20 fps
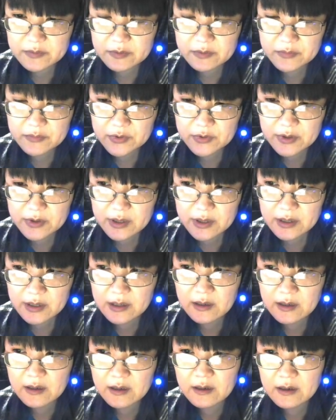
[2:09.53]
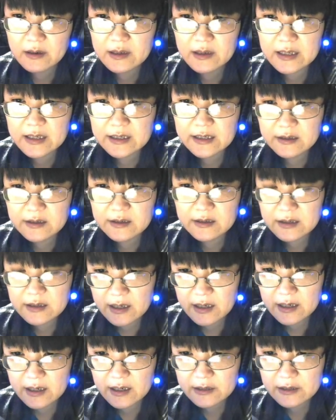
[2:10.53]
in line with the
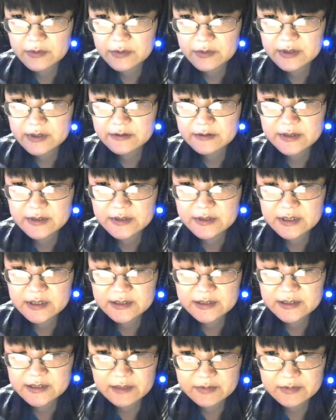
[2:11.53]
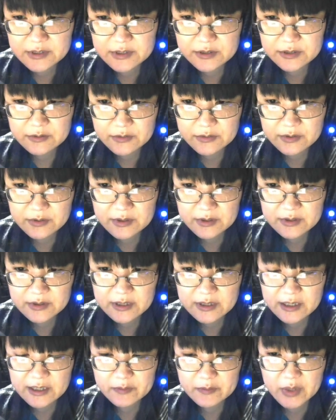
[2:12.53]
established lore that I polished up a little
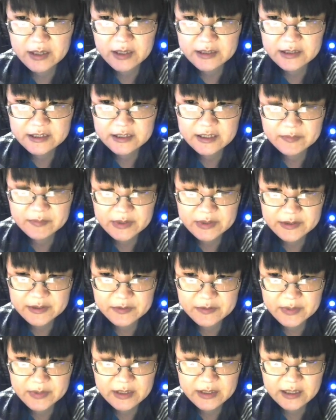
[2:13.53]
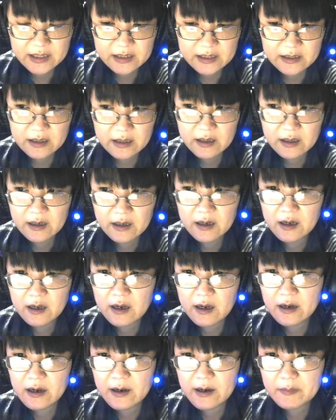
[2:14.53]
bit in Arcane Dice
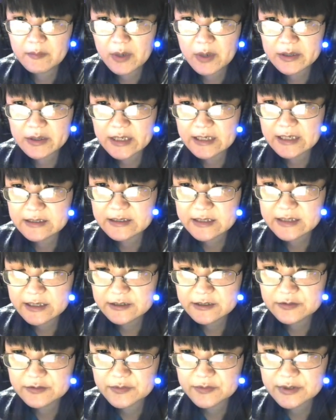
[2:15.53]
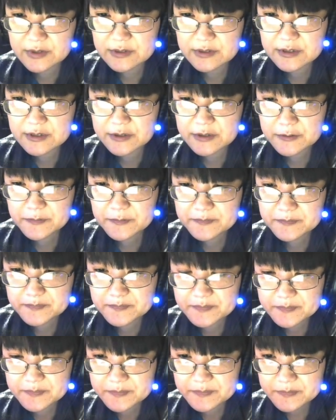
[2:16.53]
Wars. So
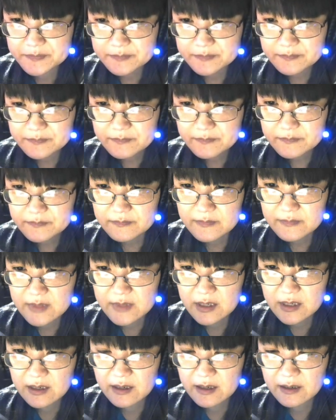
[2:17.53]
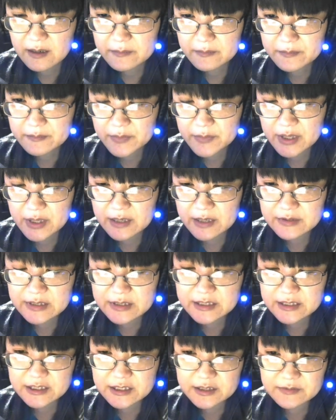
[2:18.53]
when I initially was giving
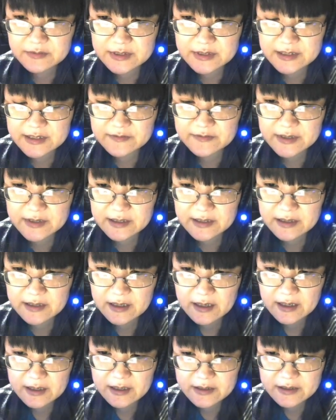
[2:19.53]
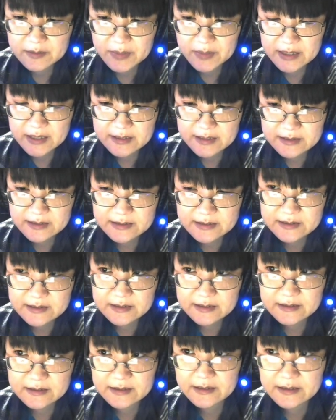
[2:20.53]
the pendants in the
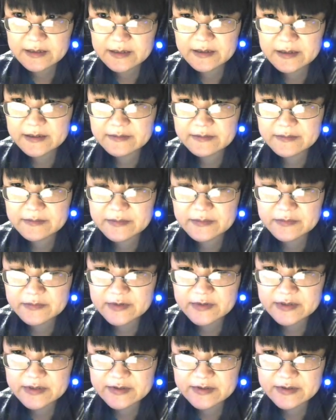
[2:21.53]
original version of